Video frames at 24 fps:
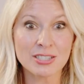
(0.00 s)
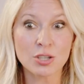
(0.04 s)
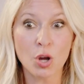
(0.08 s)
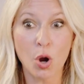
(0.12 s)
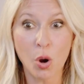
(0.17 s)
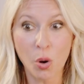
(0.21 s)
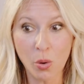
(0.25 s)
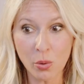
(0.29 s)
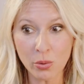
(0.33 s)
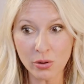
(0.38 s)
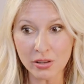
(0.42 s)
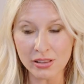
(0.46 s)

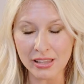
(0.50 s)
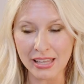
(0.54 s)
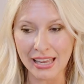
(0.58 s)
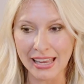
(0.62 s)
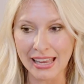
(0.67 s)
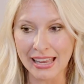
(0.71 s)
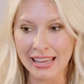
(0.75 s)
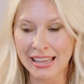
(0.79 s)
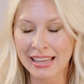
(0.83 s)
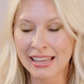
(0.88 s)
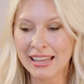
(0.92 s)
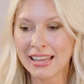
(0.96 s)

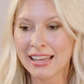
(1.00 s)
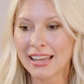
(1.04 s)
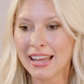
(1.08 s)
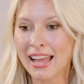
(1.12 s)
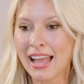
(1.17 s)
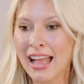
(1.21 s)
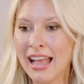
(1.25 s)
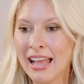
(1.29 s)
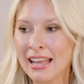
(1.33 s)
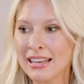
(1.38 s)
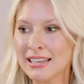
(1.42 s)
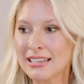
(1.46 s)
totally.
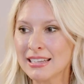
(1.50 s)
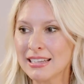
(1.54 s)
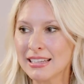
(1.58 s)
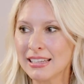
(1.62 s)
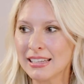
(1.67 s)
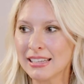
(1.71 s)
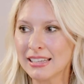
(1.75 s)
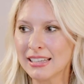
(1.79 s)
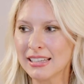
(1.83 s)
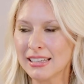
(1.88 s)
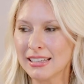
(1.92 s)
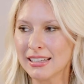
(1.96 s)
And
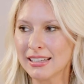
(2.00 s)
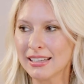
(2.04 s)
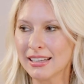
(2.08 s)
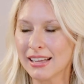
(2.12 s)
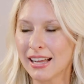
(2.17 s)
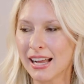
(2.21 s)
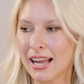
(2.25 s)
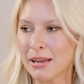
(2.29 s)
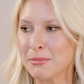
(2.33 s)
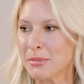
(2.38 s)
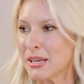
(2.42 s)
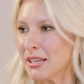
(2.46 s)

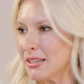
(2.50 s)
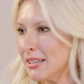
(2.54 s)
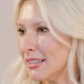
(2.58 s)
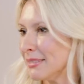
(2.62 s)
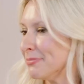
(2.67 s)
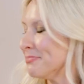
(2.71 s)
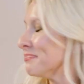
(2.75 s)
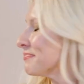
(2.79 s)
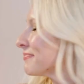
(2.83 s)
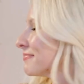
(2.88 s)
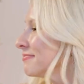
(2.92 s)
I mean,